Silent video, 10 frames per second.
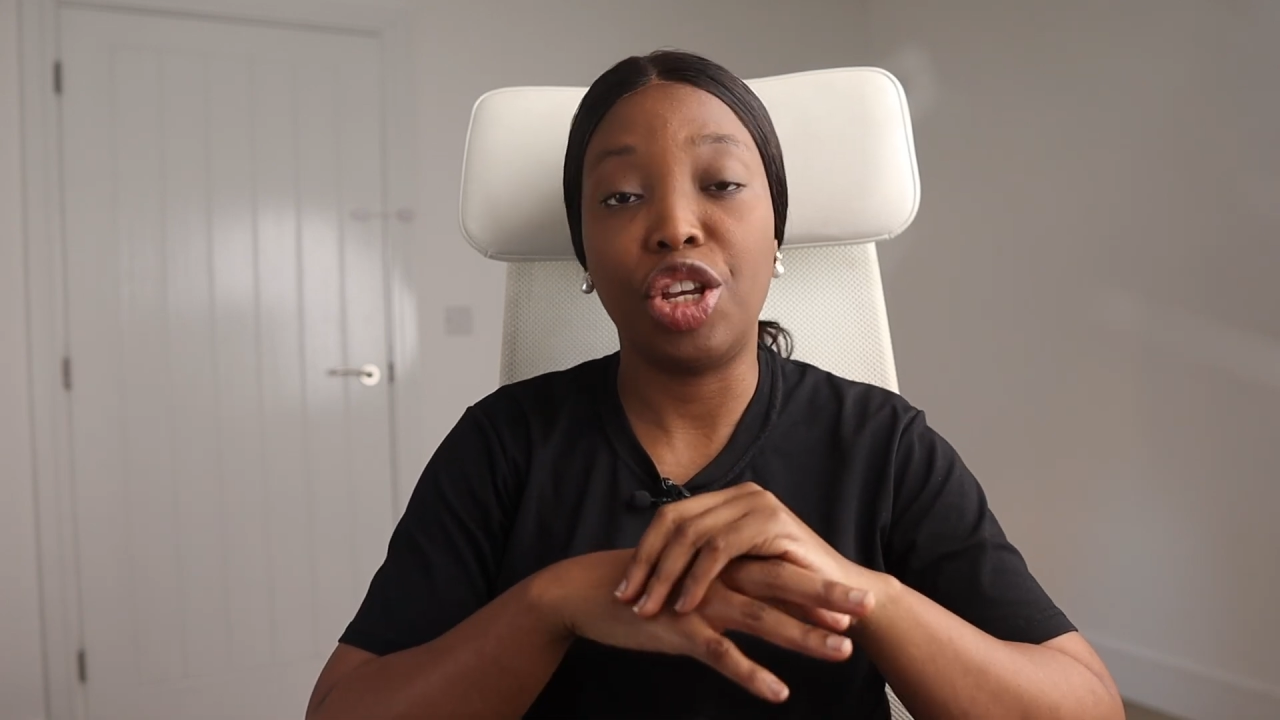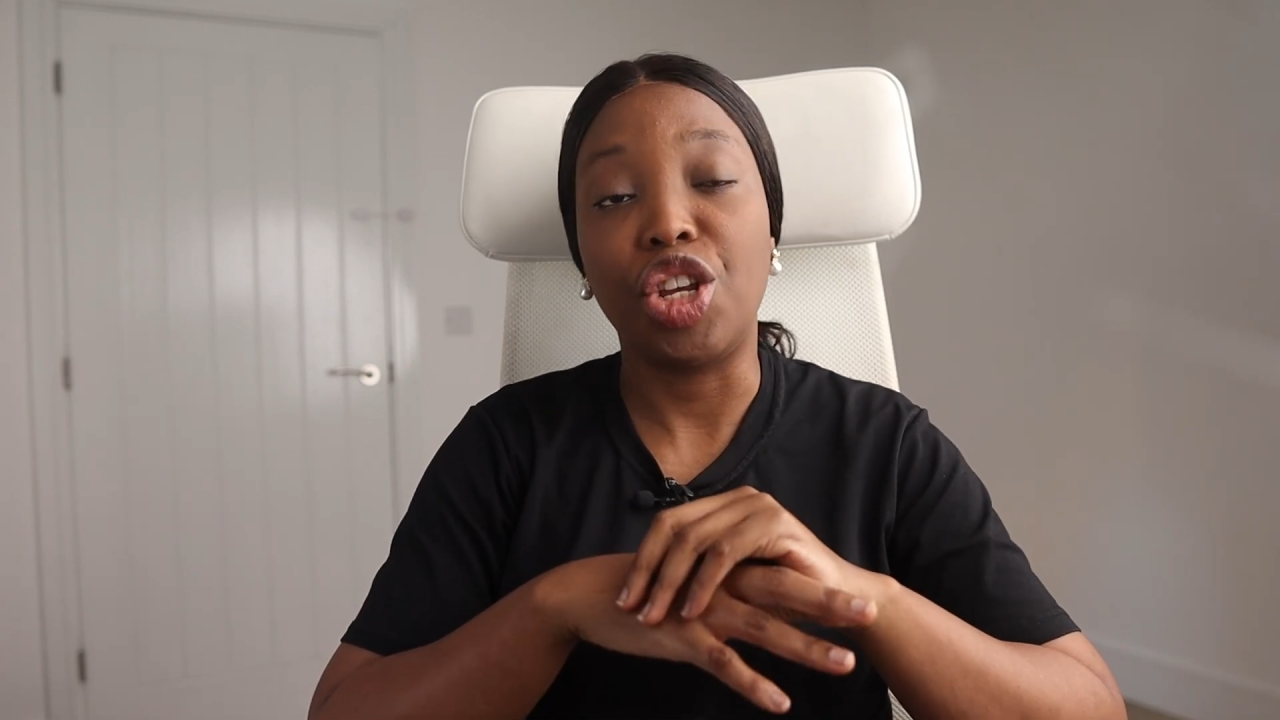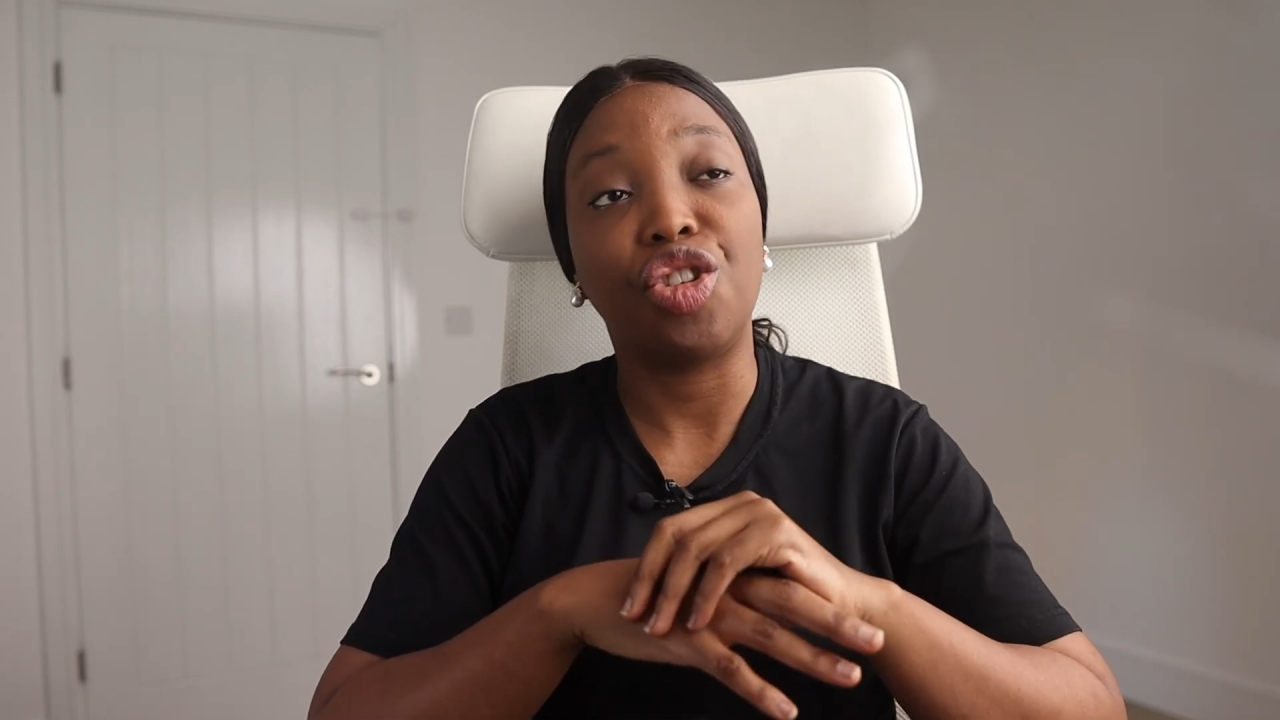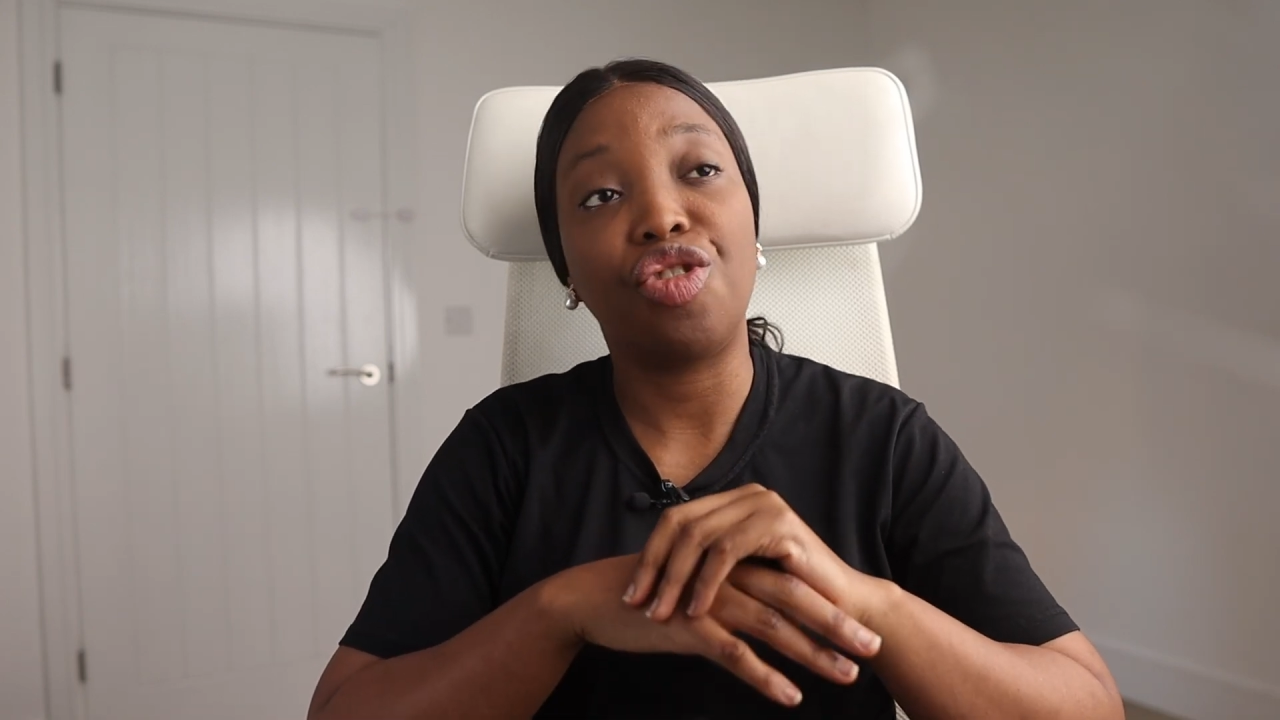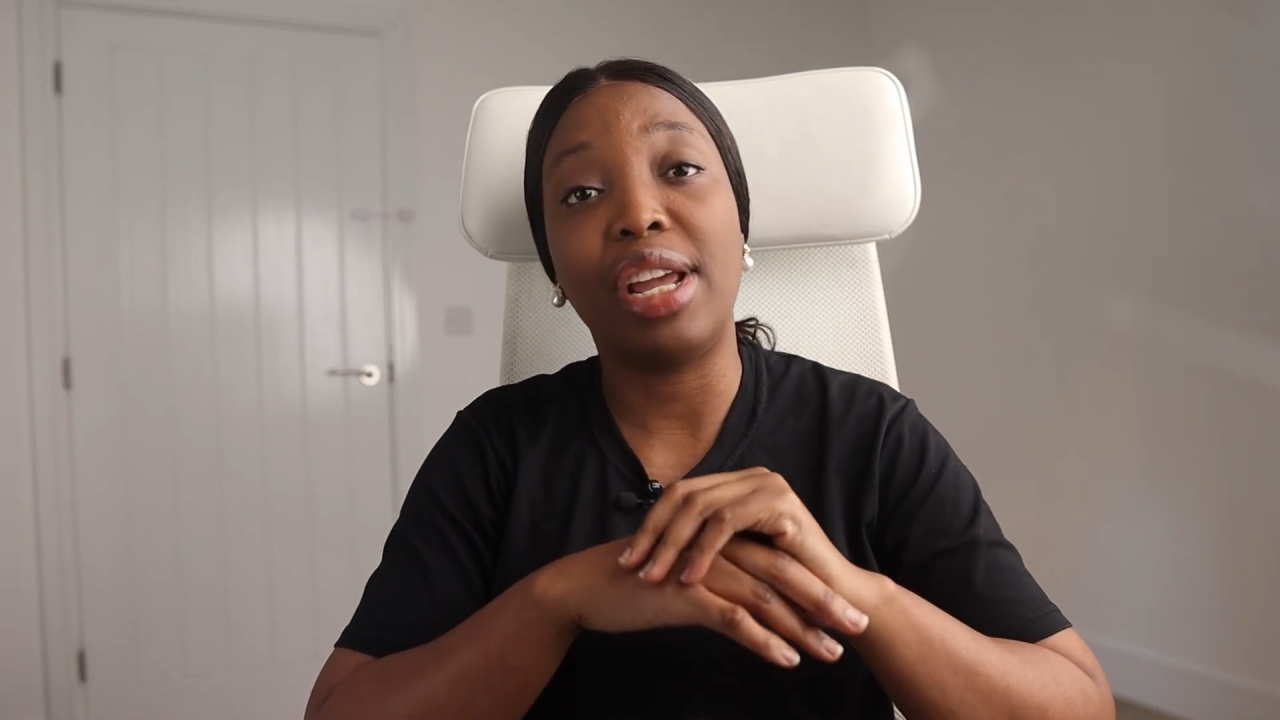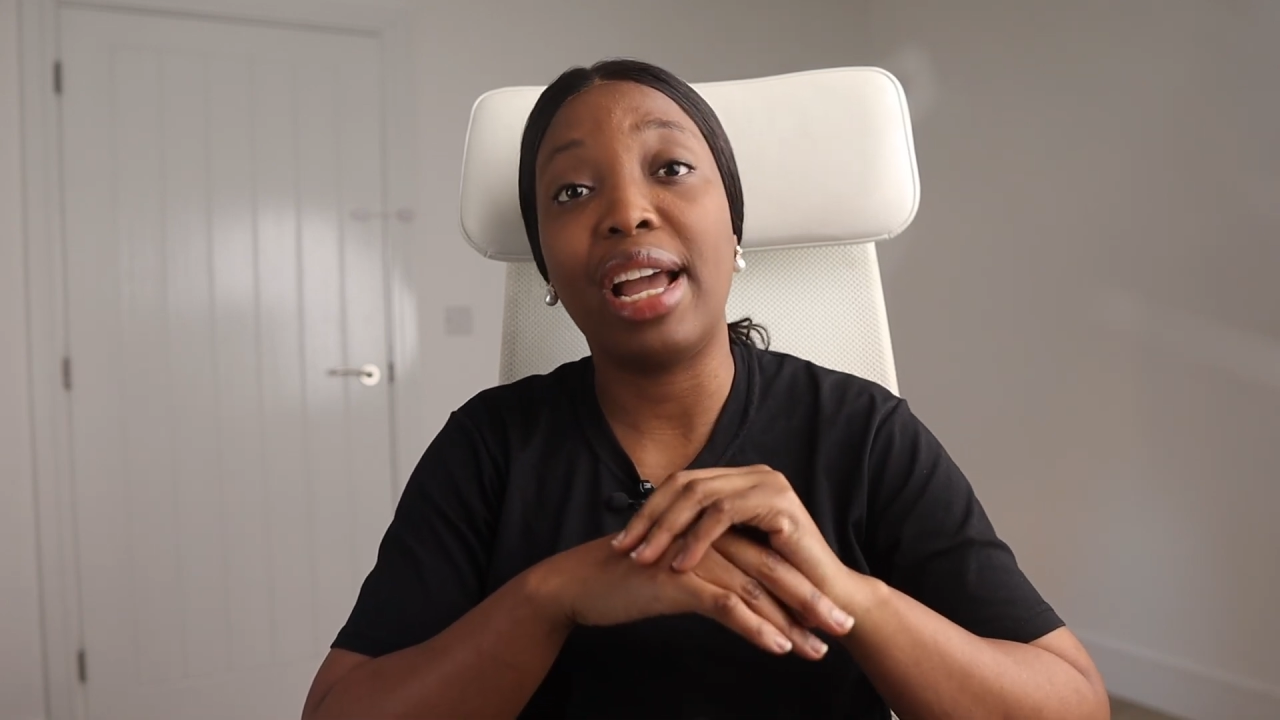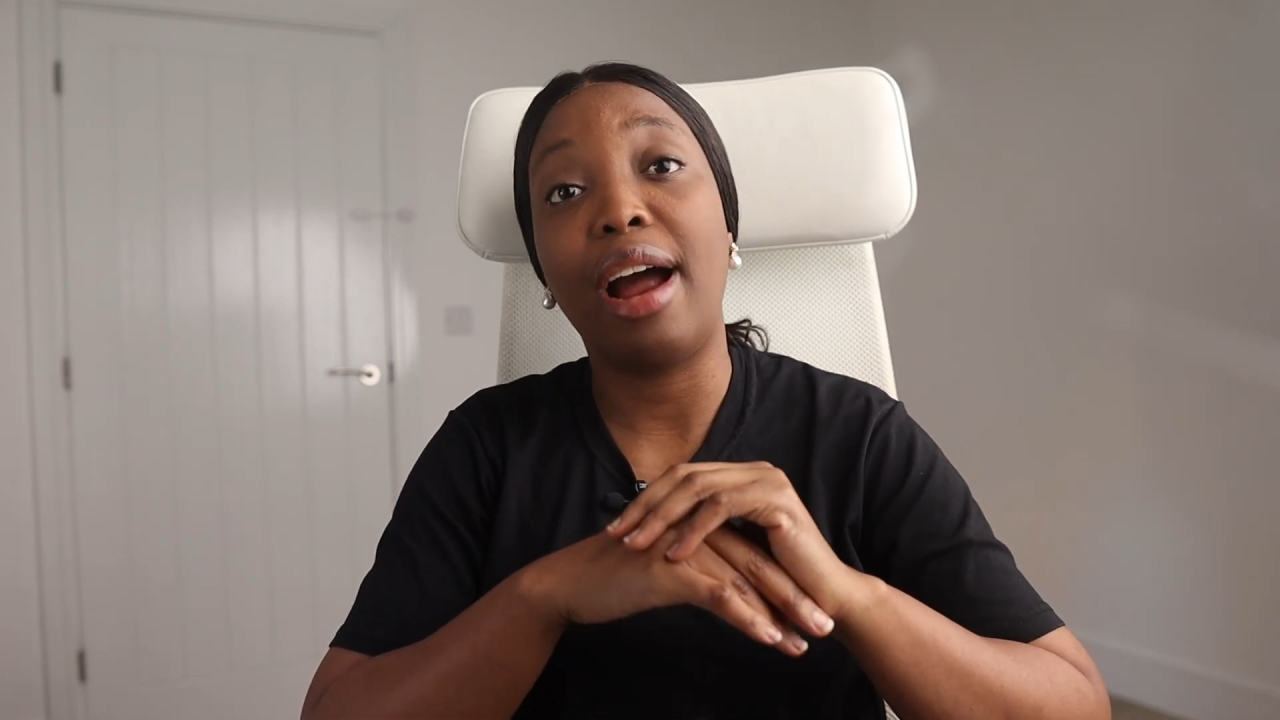history